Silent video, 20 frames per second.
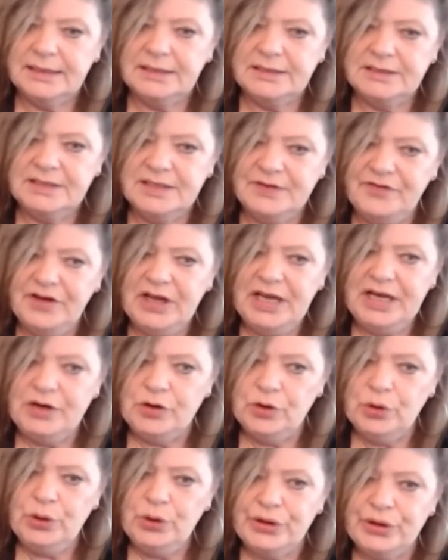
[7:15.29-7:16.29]
divine
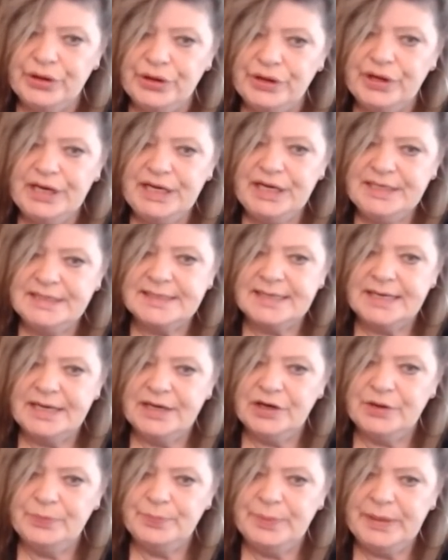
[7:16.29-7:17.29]
order is
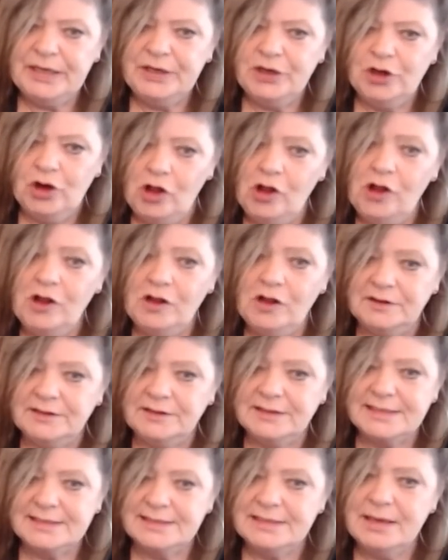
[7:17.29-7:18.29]
here, been called
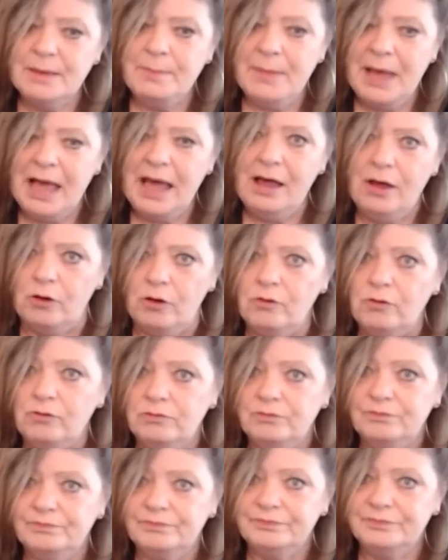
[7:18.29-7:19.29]
somehow.
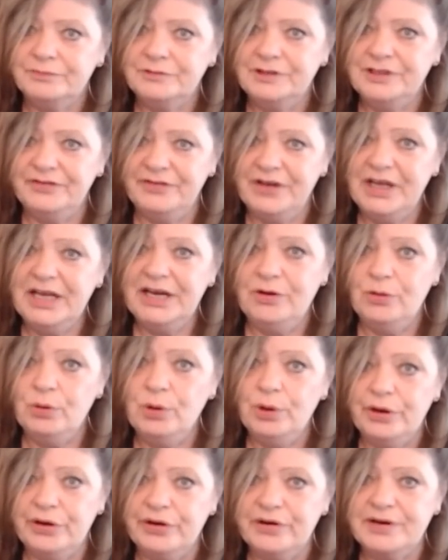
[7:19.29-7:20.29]
Divine
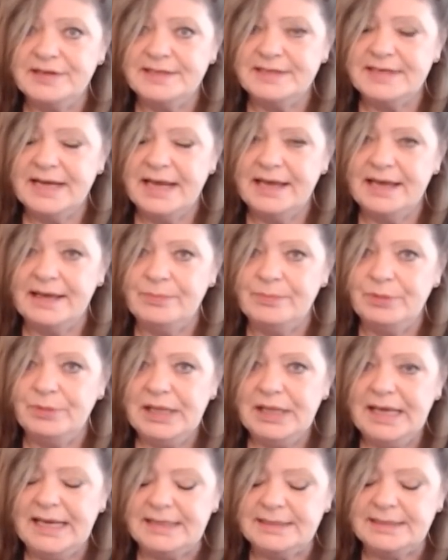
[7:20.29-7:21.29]
order is taking
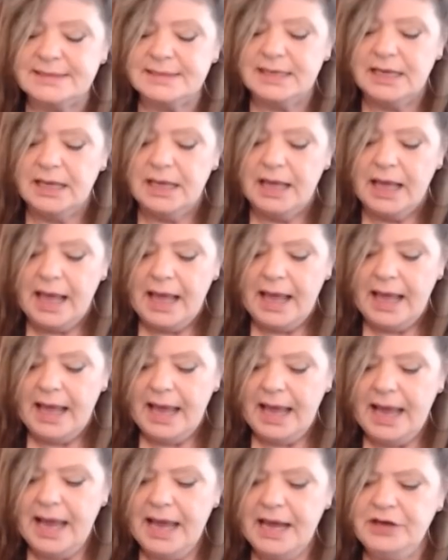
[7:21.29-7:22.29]
place
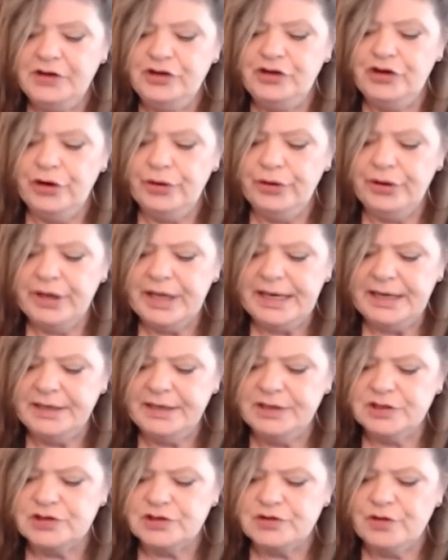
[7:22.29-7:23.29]
and you're
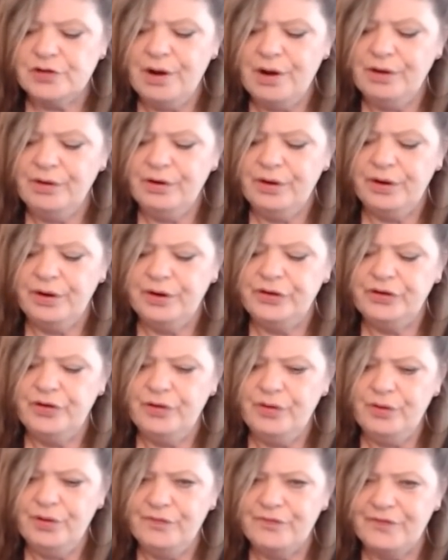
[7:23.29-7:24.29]
getting stronger.
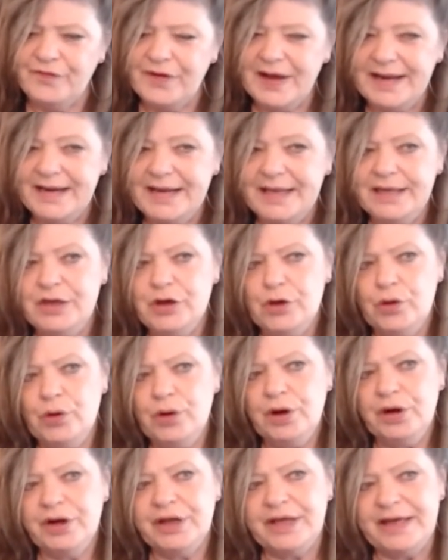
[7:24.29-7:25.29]
You're finding
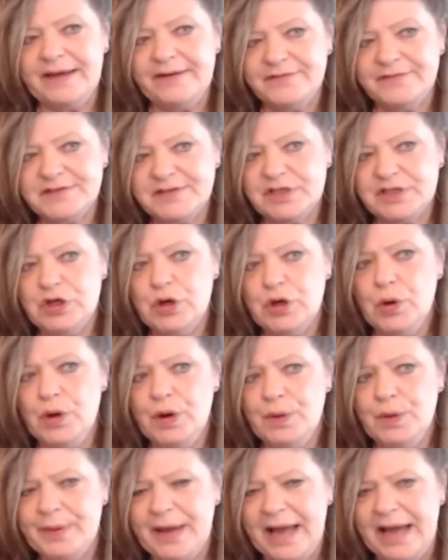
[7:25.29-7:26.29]
your gifts,
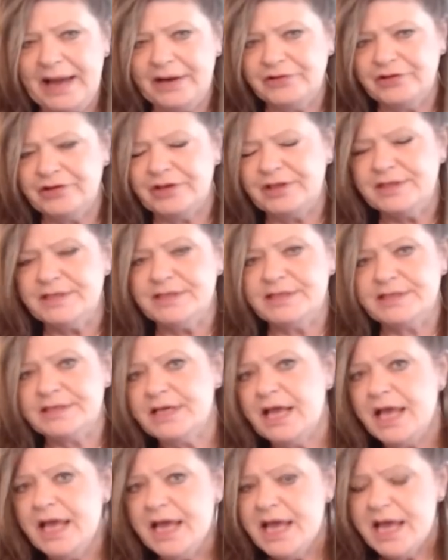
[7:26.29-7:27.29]
your passions.
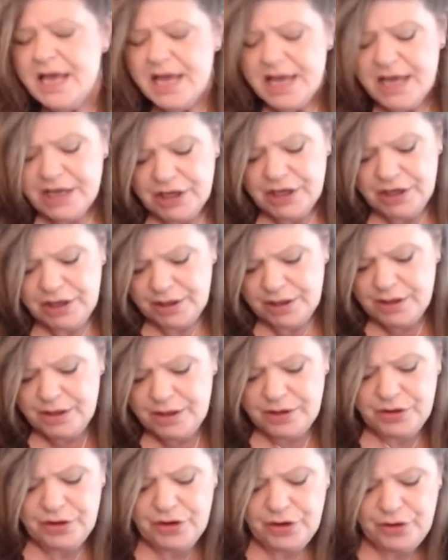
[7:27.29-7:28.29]

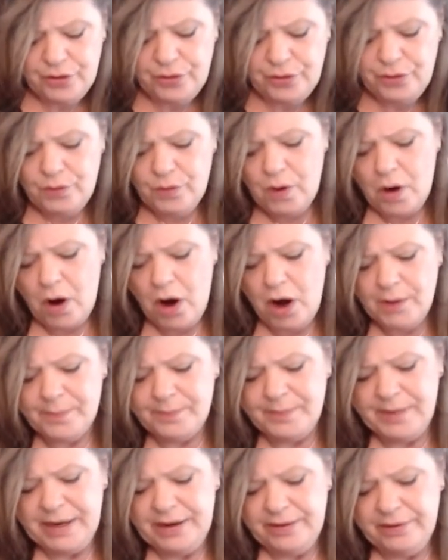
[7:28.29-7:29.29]
You are
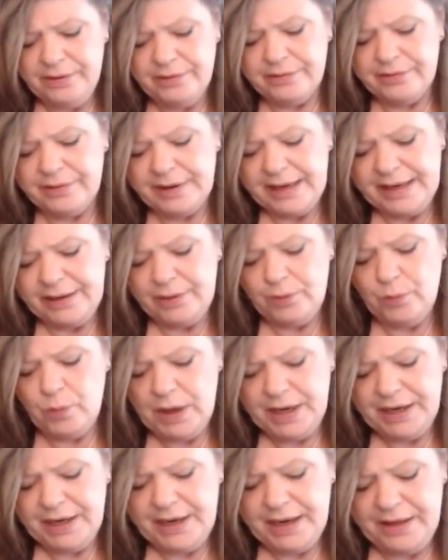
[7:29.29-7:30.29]
mirroring
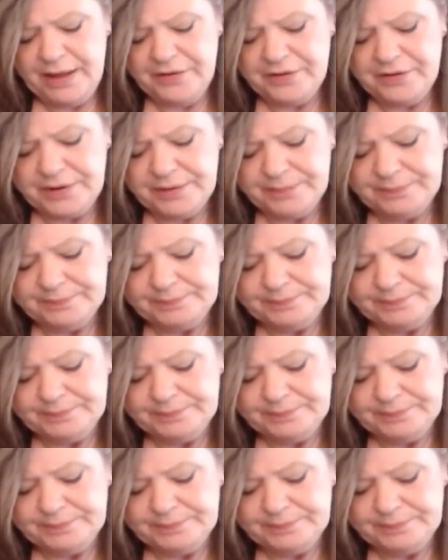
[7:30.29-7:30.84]
one another.